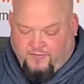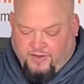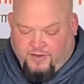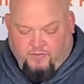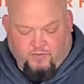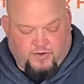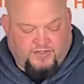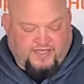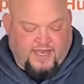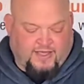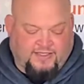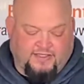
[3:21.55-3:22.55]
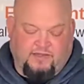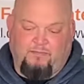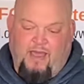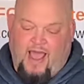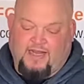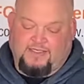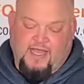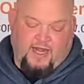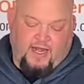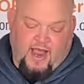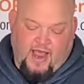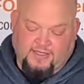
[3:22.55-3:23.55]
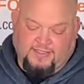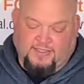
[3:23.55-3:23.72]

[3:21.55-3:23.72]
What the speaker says: we're gonna say this is the back side, guys.